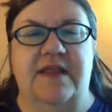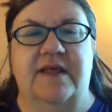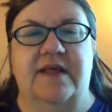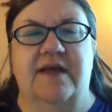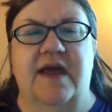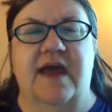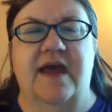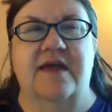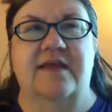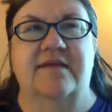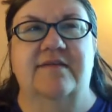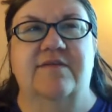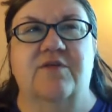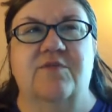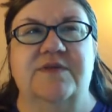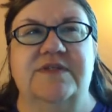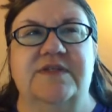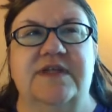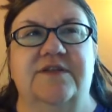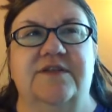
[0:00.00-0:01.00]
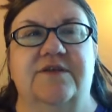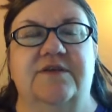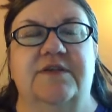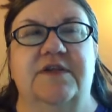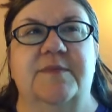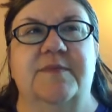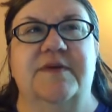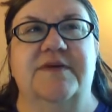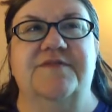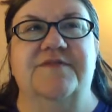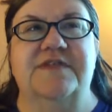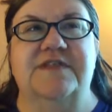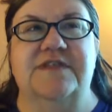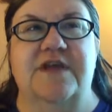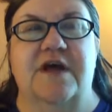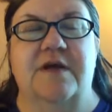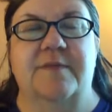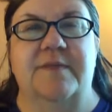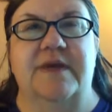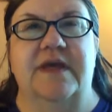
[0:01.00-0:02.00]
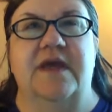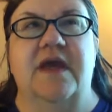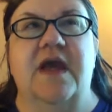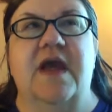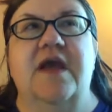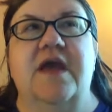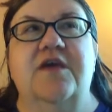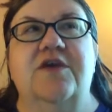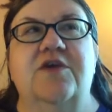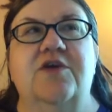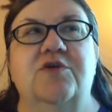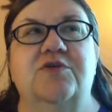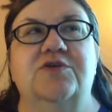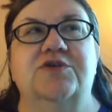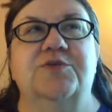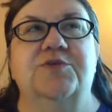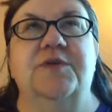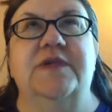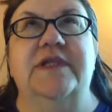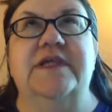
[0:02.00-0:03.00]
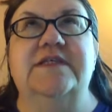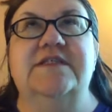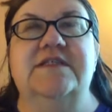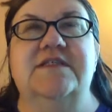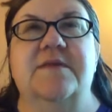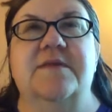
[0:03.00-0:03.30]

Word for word: That it's almost like they're a little bit of a zombie. Usually,